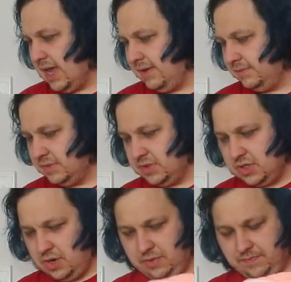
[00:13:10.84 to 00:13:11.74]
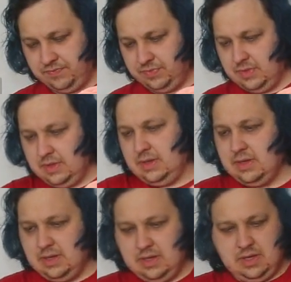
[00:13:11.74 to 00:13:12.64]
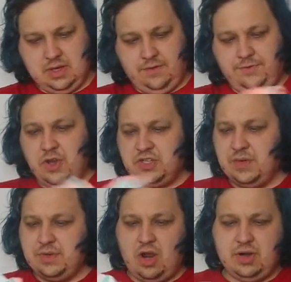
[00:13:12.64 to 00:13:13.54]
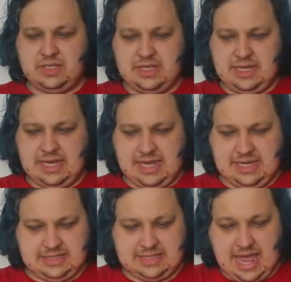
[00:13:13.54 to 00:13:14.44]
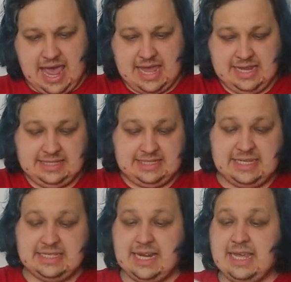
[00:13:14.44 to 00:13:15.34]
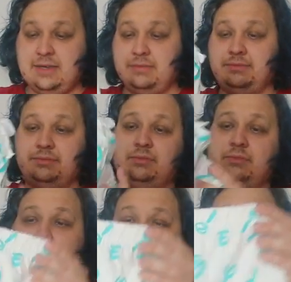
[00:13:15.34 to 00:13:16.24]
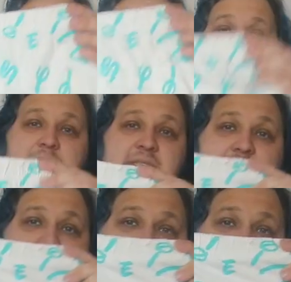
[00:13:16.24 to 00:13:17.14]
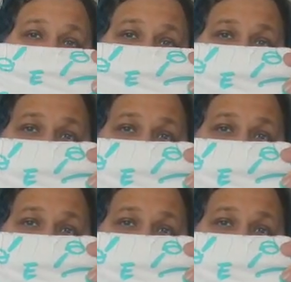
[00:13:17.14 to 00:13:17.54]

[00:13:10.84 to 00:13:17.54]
Okay, so first thing we're noticing is a Disney pajama set. So there's the